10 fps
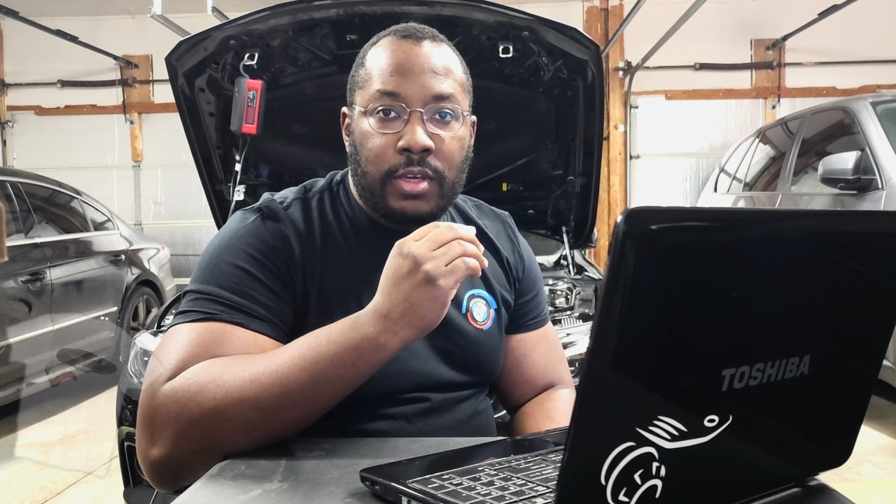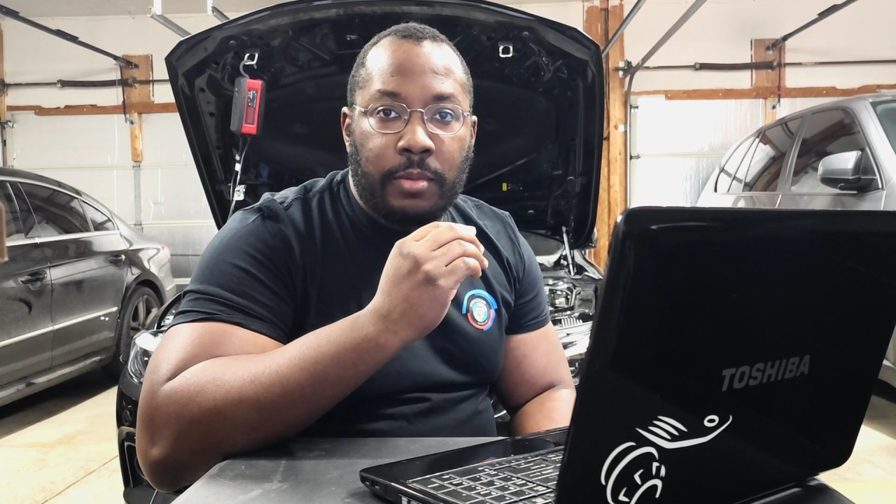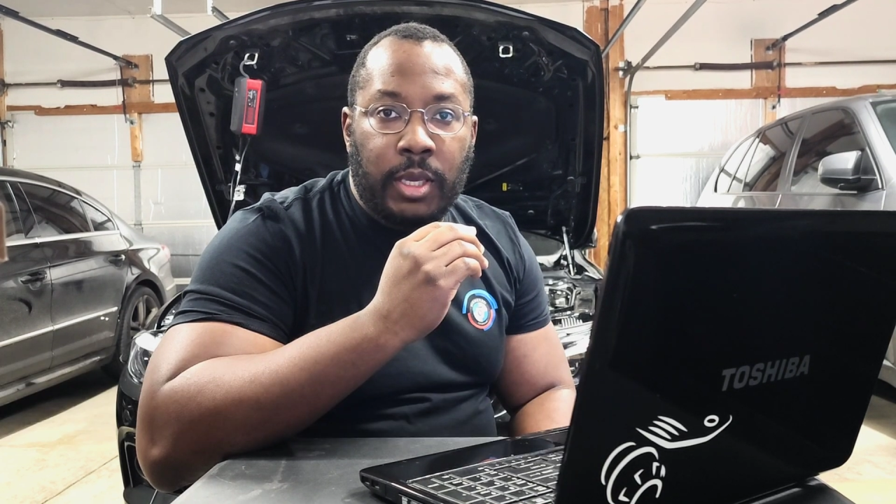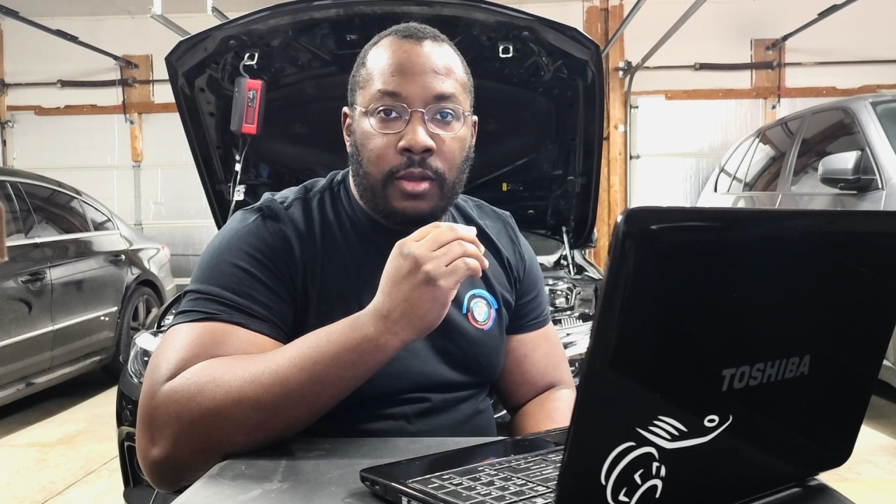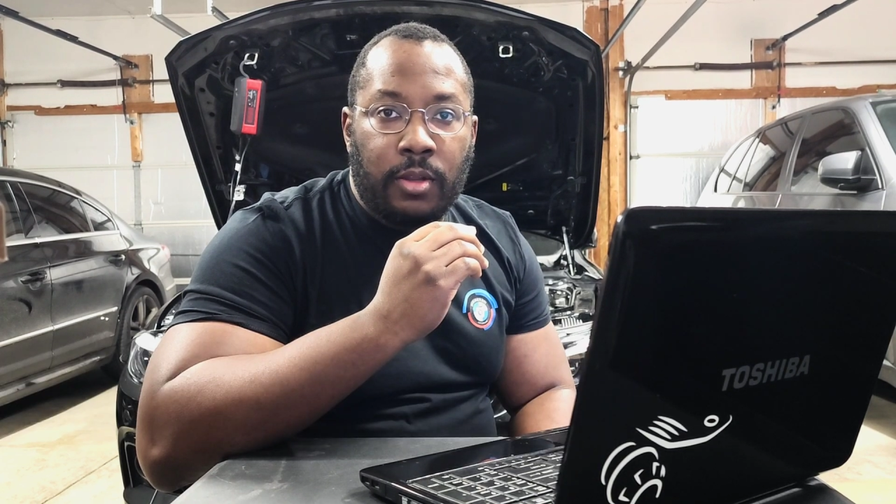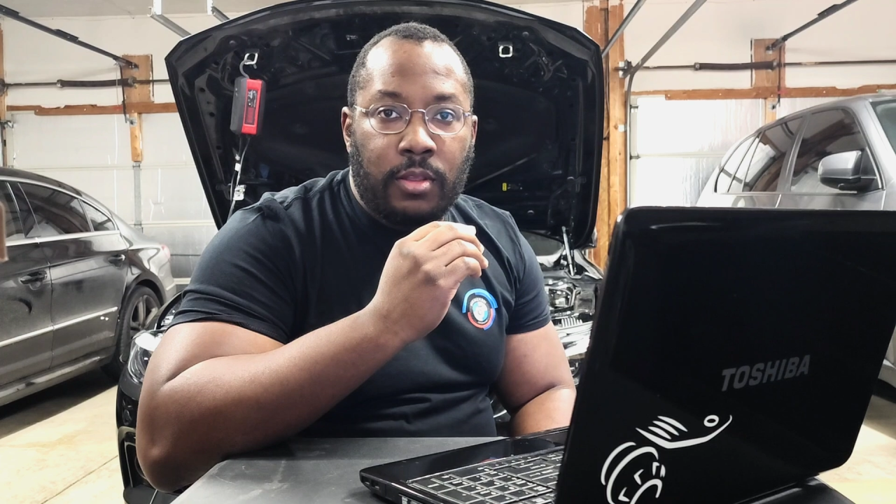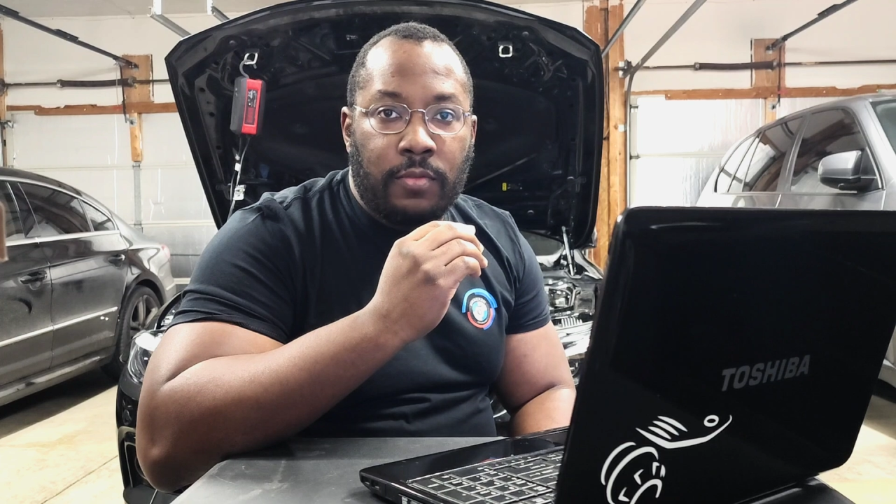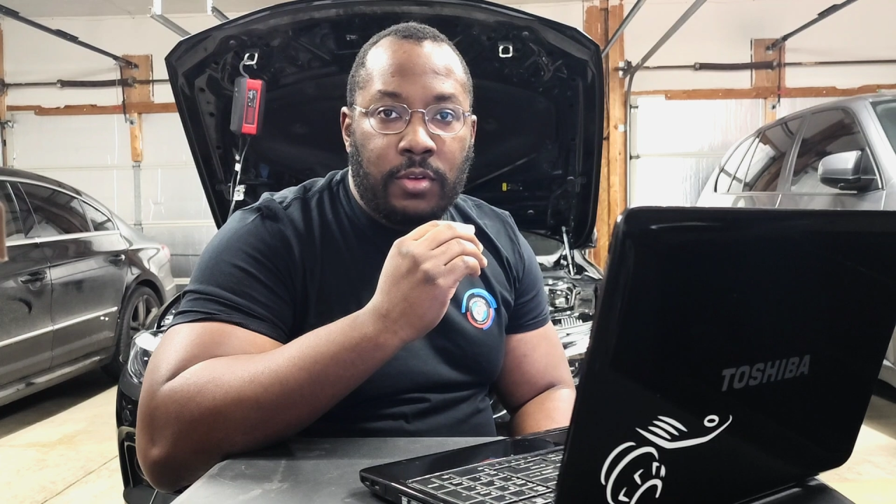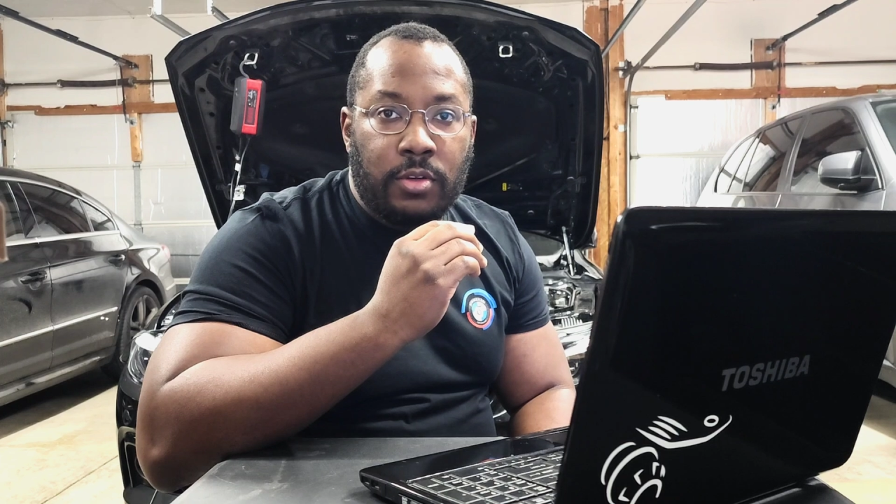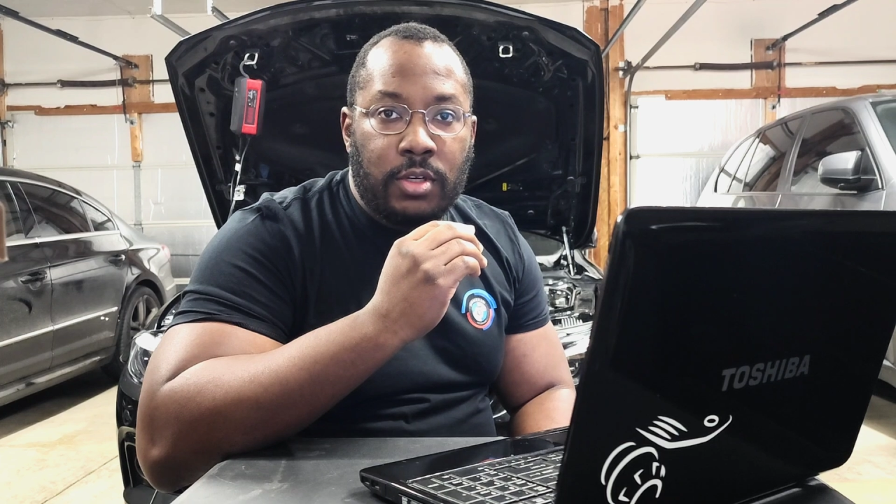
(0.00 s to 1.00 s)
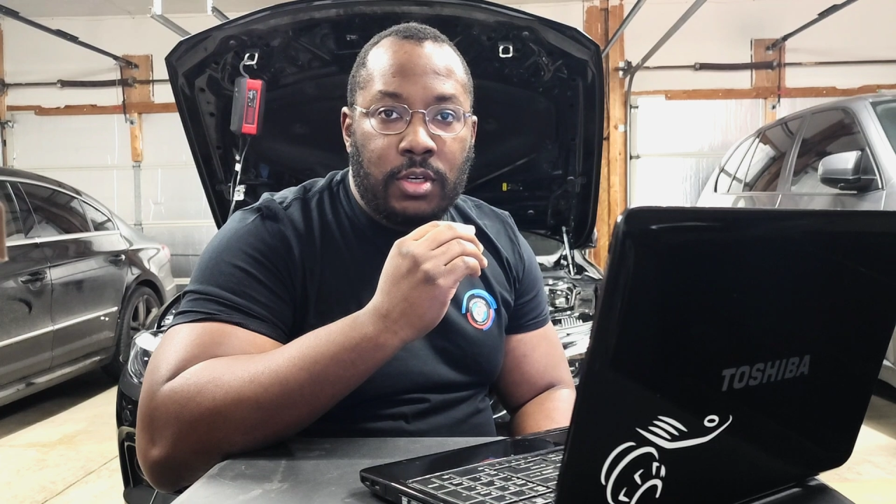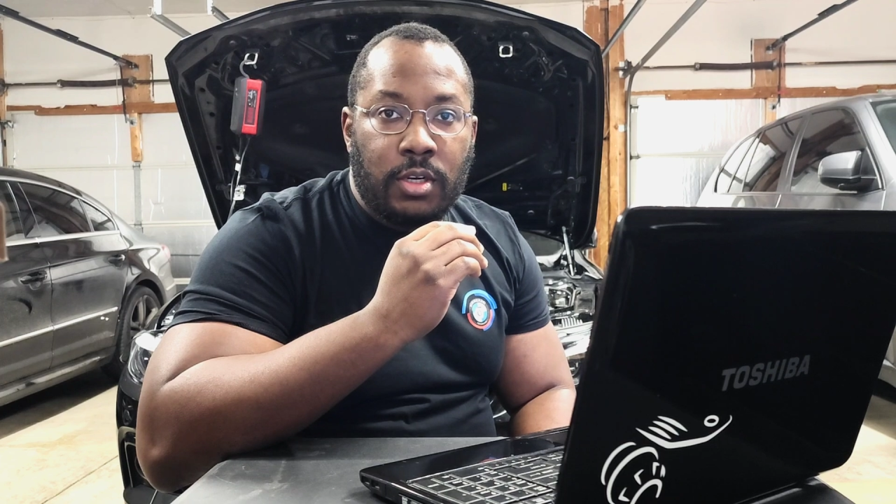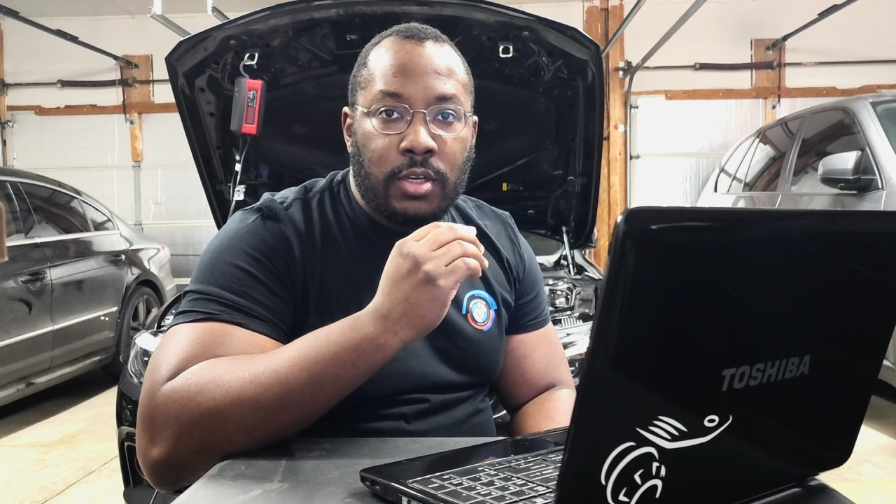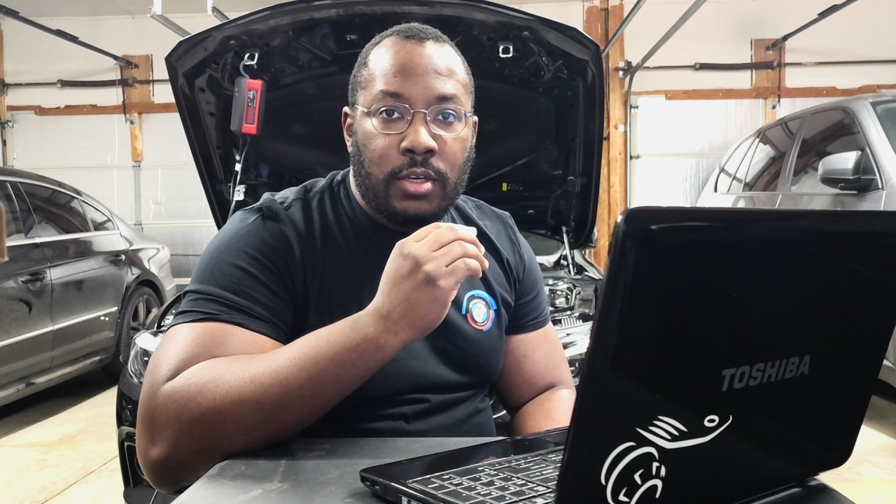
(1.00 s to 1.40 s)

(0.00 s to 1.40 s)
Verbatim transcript: coming out in the future.